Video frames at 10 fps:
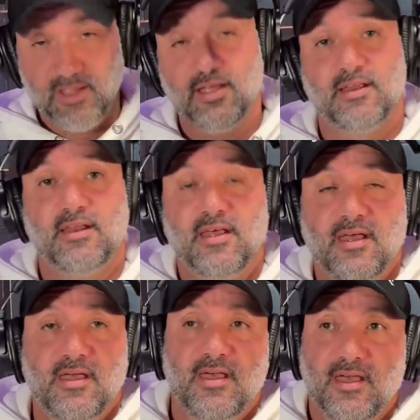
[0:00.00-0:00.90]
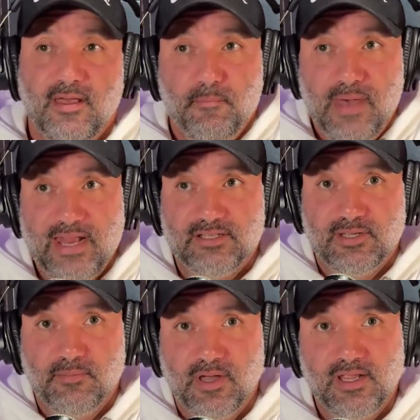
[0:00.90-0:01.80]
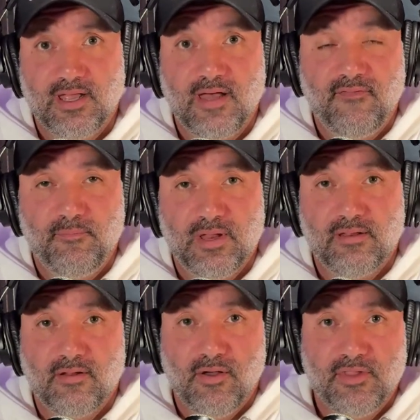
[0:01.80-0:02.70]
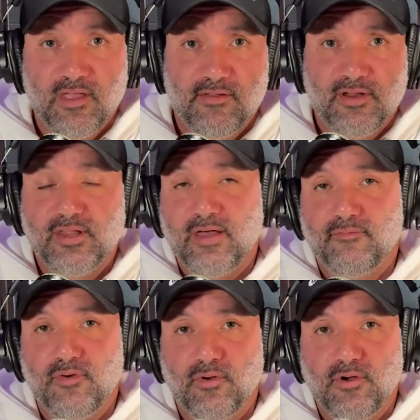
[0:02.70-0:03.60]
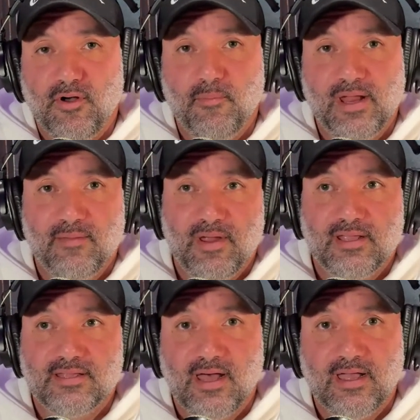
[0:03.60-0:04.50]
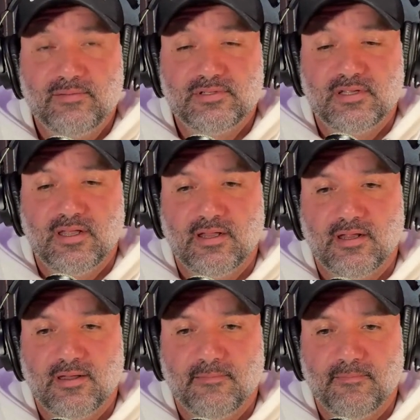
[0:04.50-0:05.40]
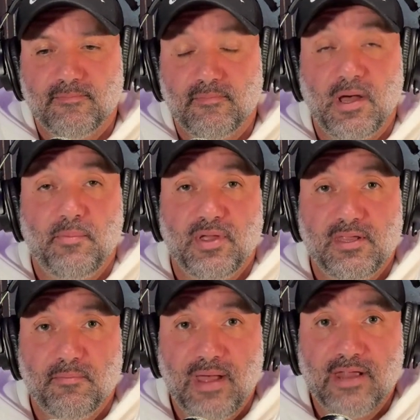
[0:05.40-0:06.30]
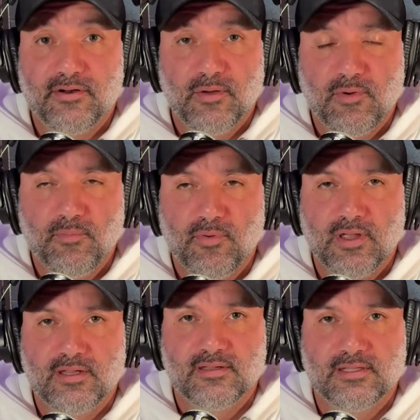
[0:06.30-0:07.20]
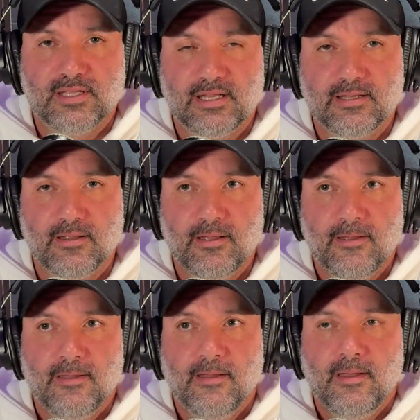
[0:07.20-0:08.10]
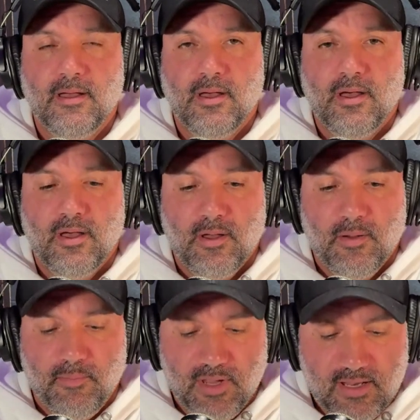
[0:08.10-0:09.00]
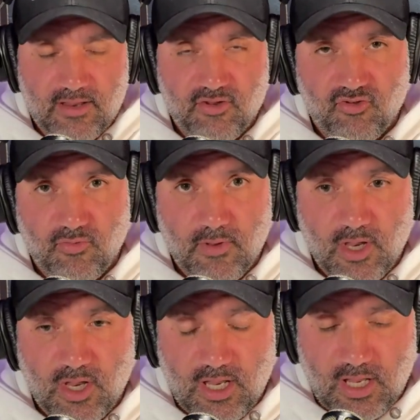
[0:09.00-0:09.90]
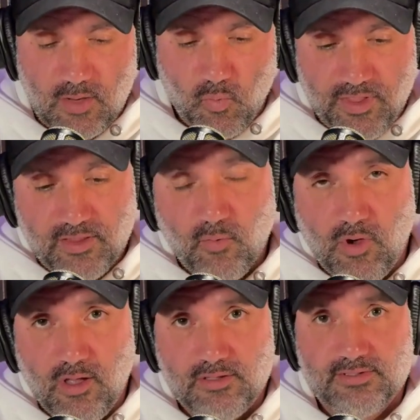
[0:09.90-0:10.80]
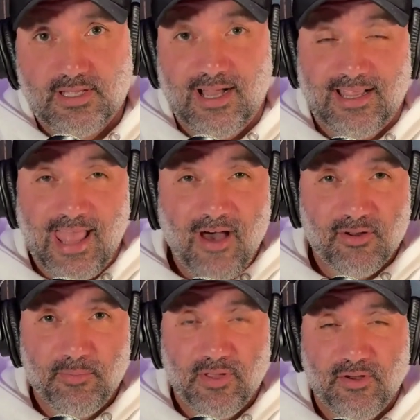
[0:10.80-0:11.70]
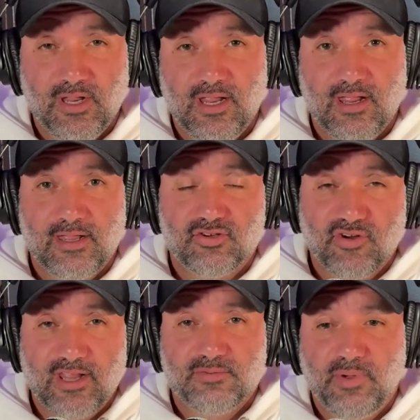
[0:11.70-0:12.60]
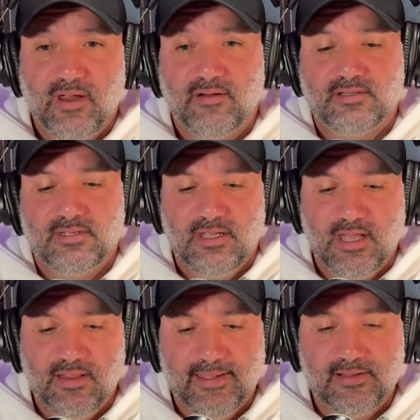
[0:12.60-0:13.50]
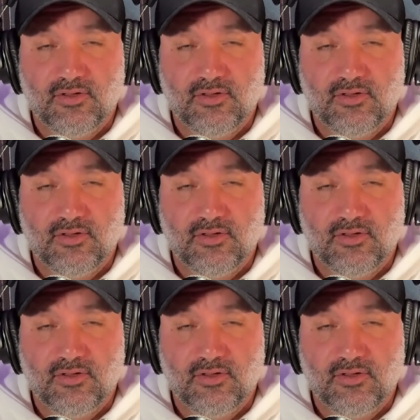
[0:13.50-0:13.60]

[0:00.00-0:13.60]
and managing money. I've been on the other end of that phone call many, many times. And my opinion mattered at one point until it didn't. But within the walls, accountability and transparency, and then